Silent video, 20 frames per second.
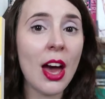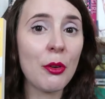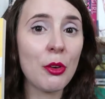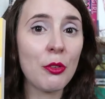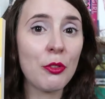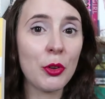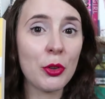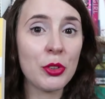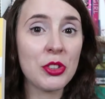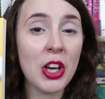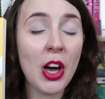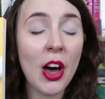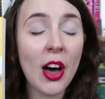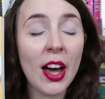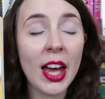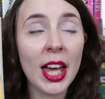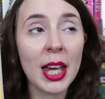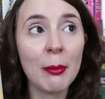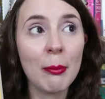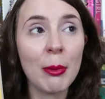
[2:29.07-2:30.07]
out of your
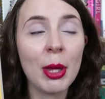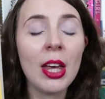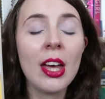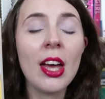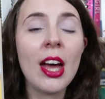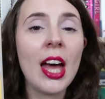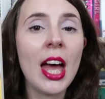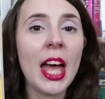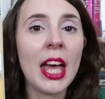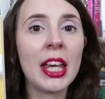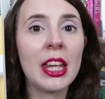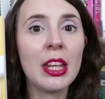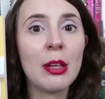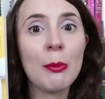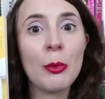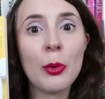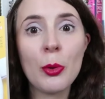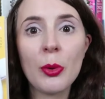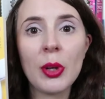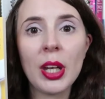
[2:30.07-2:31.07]
time in
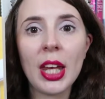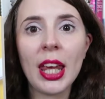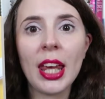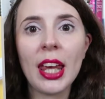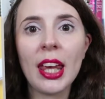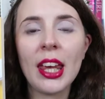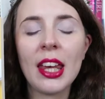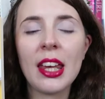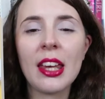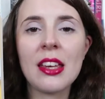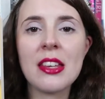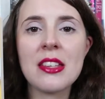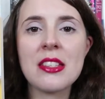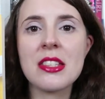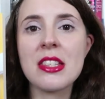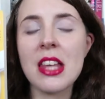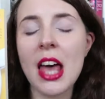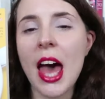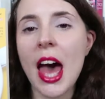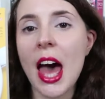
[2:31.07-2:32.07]
the
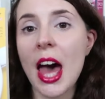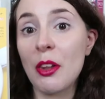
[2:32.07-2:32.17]
mornings,